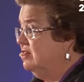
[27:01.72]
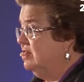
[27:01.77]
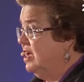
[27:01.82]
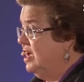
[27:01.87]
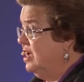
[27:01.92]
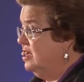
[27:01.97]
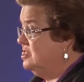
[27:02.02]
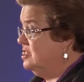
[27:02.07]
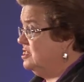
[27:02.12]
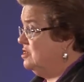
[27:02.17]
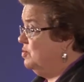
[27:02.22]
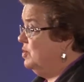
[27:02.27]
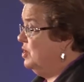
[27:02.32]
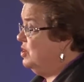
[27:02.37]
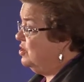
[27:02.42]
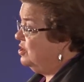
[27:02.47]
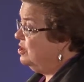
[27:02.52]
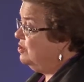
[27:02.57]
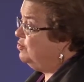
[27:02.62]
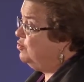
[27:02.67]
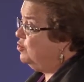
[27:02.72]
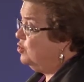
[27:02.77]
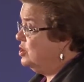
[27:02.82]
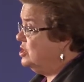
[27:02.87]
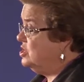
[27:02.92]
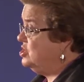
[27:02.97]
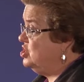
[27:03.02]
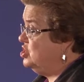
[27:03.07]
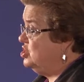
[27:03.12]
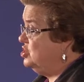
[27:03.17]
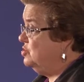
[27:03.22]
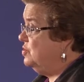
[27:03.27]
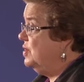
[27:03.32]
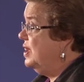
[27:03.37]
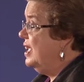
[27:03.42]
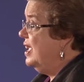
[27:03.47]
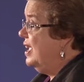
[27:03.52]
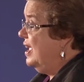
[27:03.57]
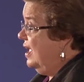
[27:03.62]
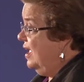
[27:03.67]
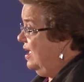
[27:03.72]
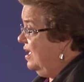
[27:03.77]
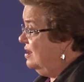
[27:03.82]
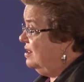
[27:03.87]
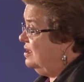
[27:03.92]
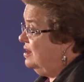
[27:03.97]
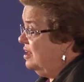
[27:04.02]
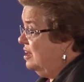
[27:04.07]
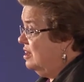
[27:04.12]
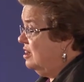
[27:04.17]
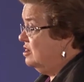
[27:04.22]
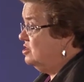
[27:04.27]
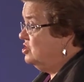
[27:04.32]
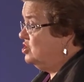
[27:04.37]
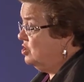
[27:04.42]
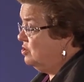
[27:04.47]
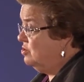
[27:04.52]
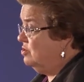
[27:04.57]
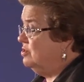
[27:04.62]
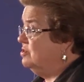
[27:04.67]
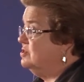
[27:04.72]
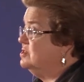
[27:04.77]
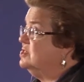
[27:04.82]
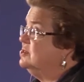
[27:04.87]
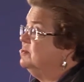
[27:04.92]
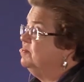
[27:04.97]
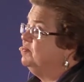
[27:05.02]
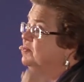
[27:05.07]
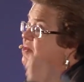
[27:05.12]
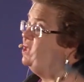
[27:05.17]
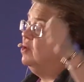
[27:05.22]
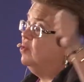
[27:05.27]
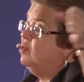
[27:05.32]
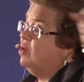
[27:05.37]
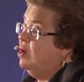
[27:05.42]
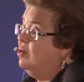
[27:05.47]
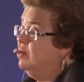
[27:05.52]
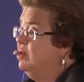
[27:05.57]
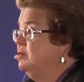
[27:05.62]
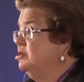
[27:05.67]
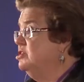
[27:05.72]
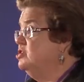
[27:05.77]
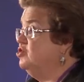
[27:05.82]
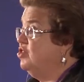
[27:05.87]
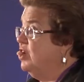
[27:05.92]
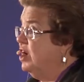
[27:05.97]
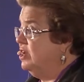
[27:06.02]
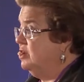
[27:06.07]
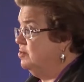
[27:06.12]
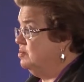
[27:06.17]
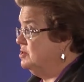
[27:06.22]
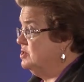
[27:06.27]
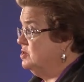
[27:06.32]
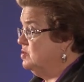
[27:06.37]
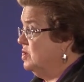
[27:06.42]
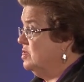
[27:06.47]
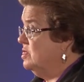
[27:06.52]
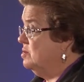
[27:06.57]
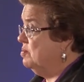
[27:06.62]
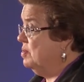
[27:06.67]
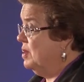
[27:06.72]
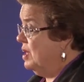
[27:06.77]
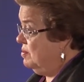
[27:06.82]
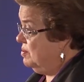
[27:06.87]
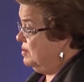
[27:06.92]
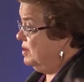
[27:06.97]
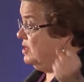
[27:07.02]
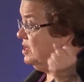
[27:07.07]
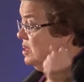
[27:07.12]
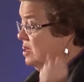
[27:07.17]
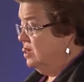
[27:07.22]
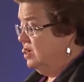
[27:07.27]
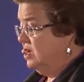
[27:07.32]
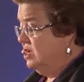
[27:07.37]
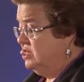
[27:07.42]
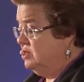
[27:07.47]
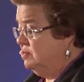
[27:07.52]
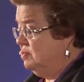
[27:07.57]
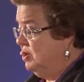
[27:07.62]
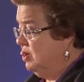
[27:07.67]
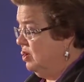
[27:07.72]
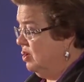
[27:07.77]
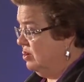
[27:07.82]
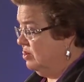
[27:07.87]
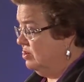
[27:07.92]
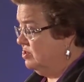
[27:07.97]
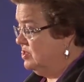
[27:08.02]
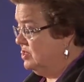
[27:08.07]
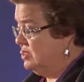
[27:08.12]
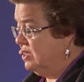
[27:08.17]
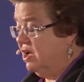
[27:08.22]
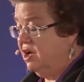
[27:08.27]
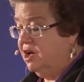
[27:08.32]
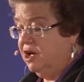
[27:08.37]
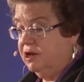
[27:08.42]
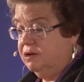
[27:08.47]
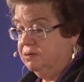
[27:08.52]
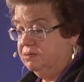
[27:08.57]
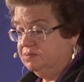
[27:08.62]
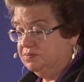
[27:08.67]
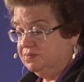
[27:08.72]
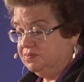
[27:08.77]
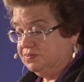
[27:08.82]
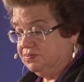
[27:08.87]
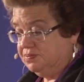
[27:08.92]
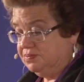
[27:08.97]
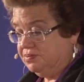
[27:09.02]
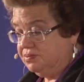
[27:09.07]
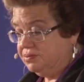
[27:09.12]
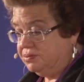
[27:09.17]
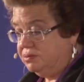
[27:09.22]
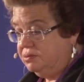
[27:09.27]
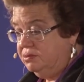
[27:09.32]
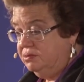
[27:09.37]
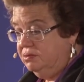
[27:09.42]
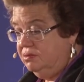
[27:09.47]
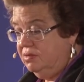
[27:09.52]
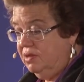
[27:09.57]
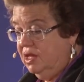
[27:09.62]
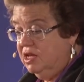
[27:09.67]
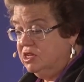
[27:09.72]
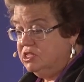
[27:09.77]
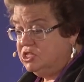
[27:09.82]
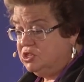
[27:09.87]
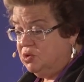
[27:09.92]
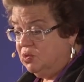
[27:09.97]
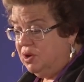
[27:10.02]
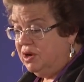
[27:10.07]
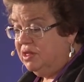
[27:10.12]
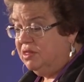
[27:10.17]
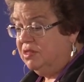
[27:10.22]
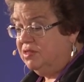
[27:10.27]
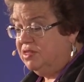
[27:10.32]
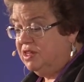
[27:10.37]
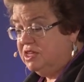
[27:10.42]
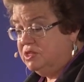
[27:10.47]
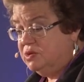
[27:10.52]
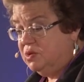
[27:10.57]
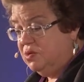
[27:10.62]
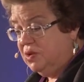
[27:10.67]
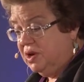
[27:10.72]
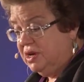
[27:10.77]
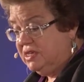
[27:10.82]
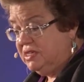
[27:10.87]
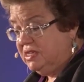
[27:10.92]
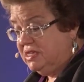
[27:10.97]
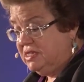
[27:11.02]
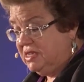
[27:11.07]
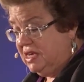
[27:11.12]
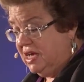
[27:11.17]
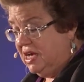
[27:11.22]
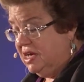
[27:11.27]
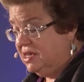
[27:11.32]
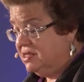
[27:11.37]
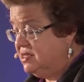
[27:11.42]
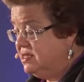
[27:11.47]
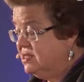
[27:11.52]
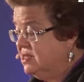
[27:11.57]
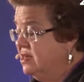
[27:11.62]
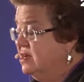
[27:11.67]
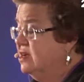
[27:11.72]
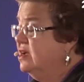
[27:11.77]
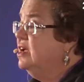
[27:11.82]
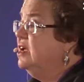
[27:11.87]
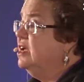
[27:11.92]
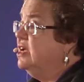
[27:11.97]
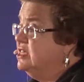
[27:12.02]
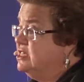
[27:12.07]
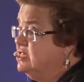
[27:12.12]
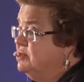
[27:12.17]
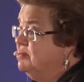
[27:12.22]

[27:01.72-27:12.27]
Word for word: aid. So we couldn't afford to alienate our donors while we were trying to persuade the public to be on our side. So, one of the things we wanted to test is to